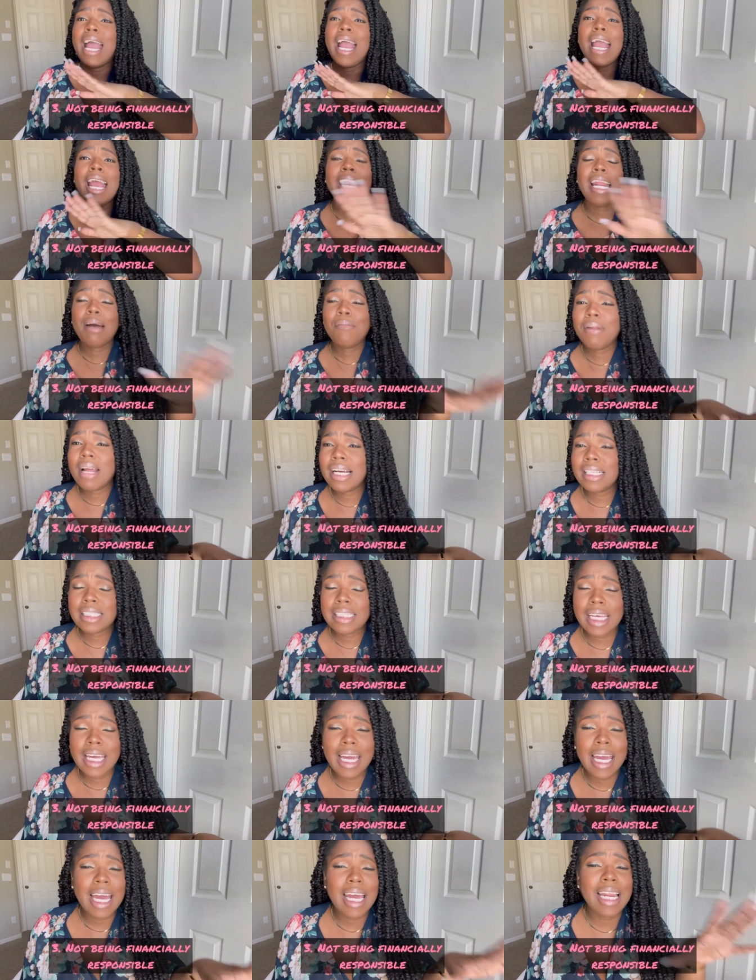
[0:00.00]
And I'm not
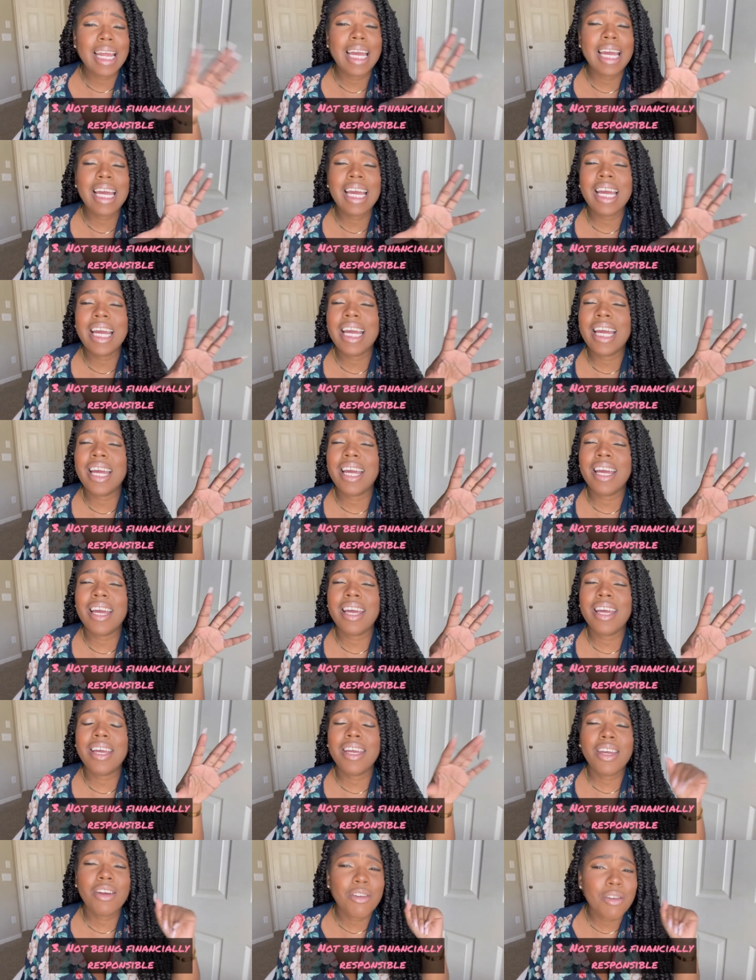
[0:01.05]
saying
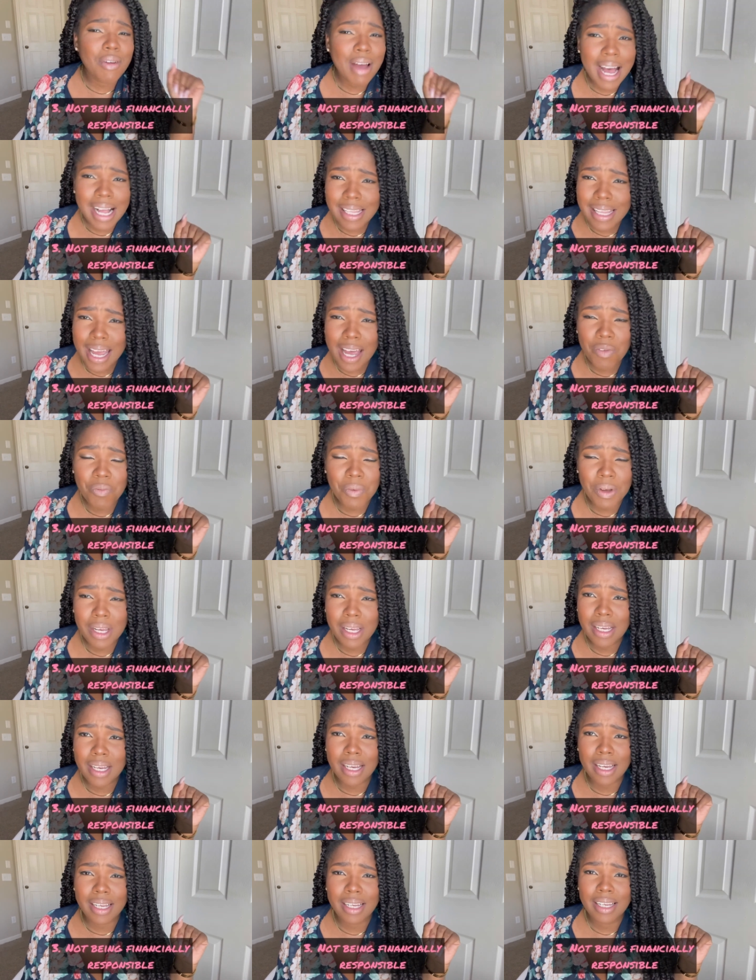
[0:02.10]
you don't have to have
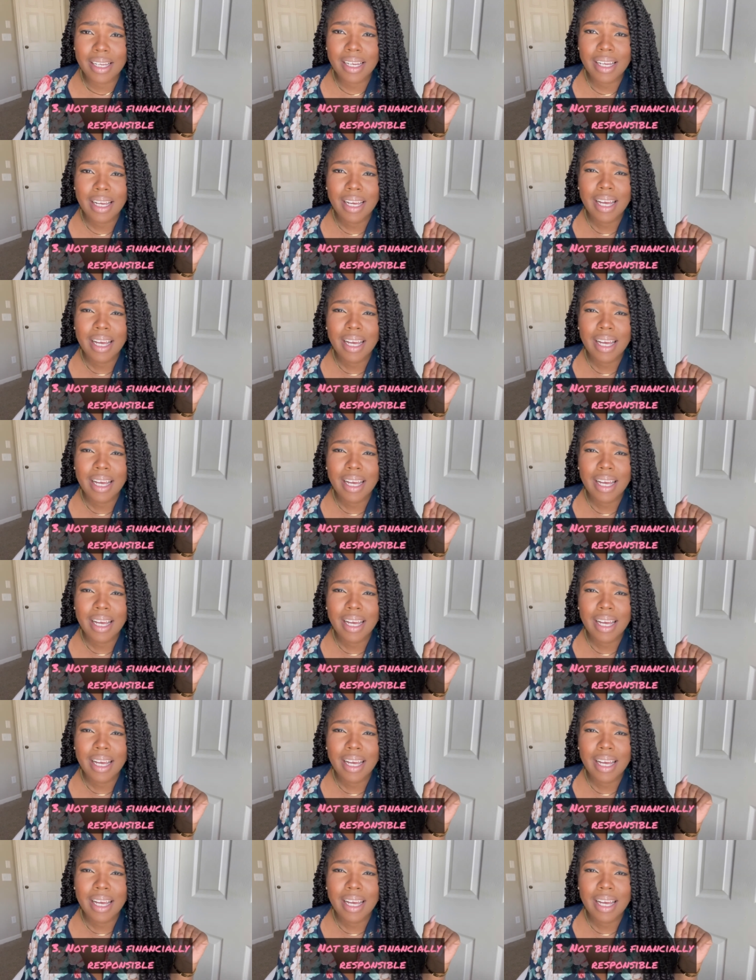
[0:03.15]
fun.